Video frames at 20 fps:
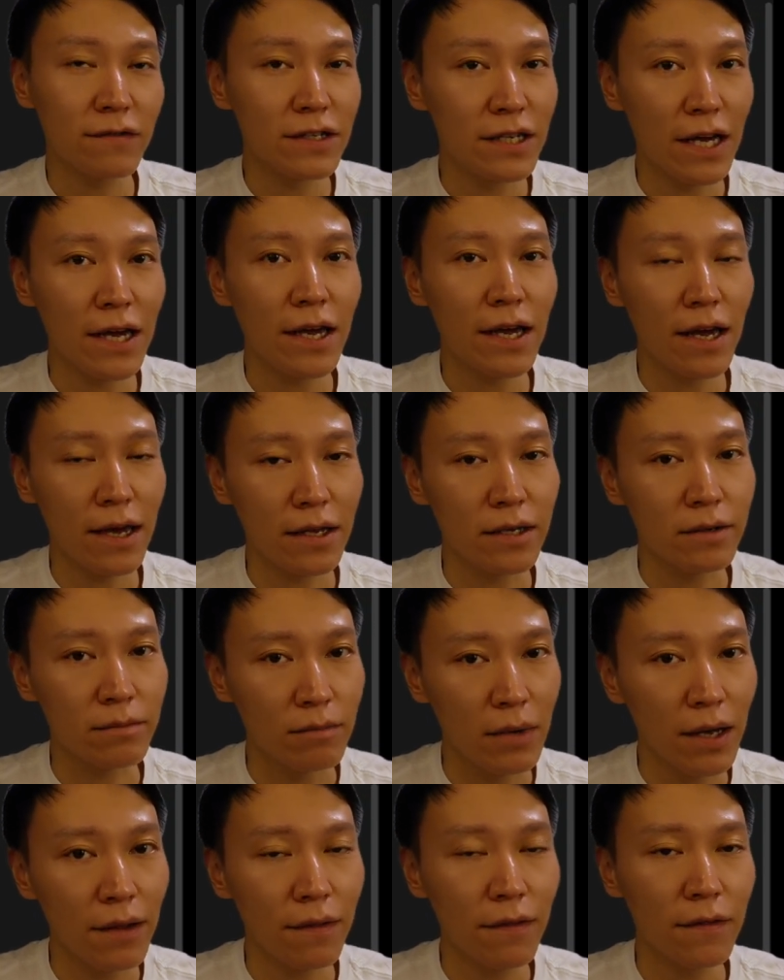day and a
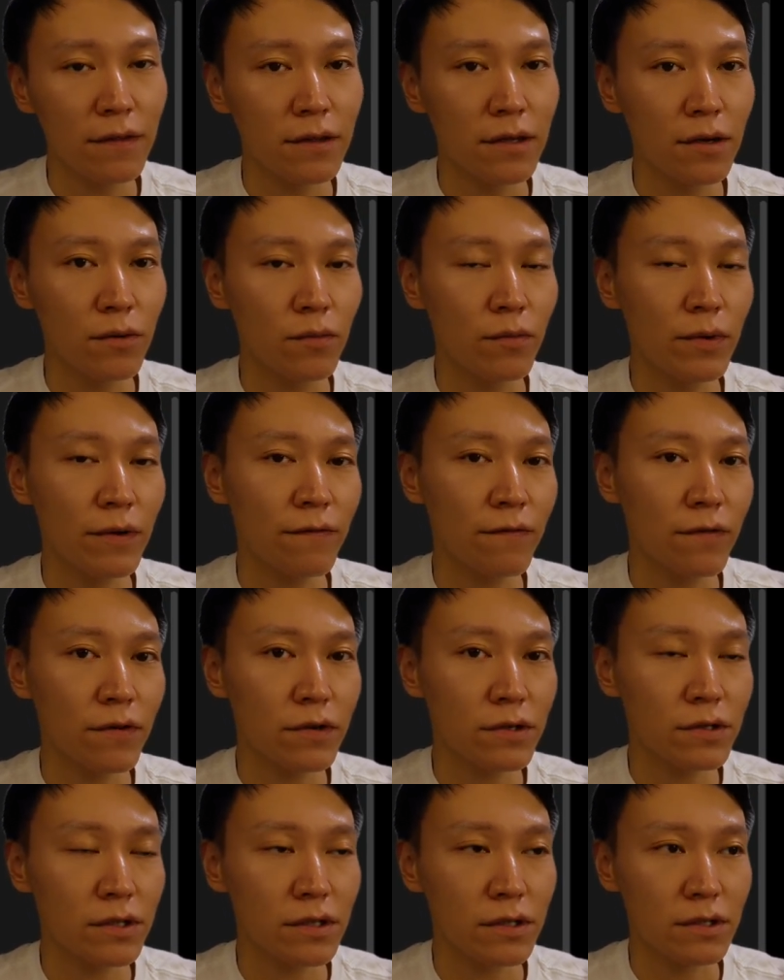month, then we
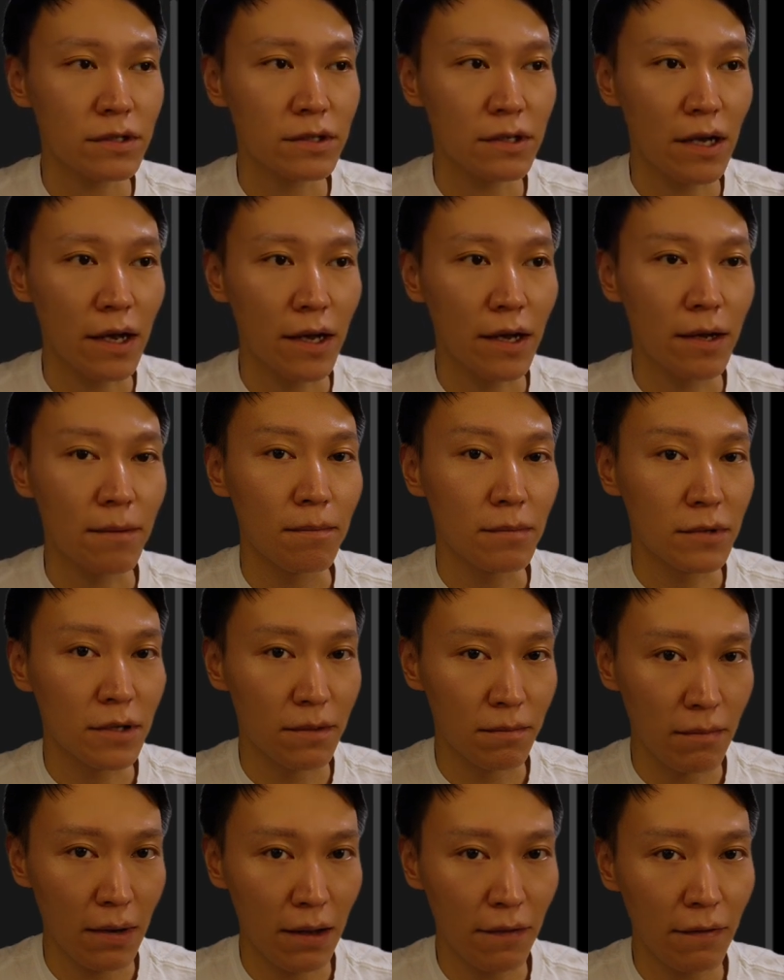first say
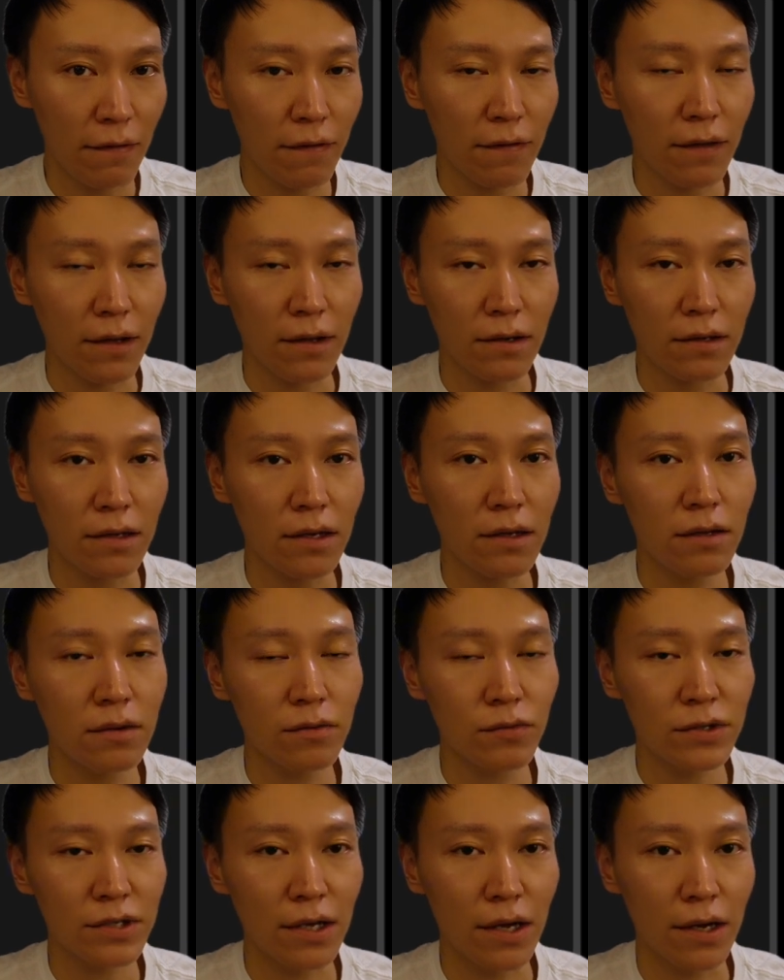the month and
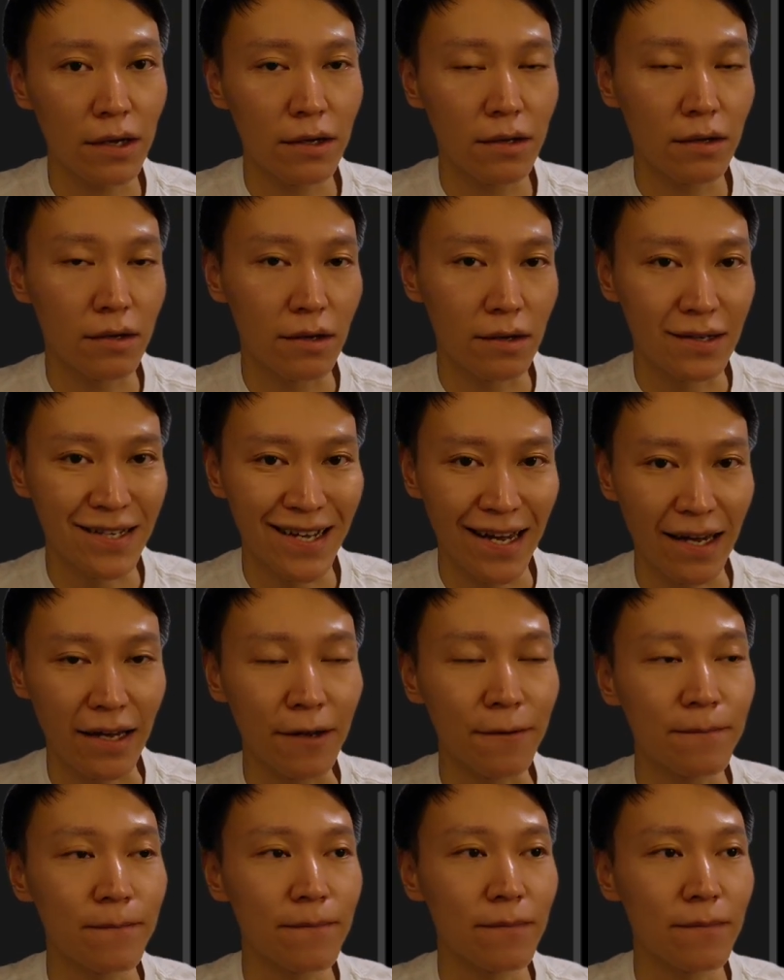then say the day.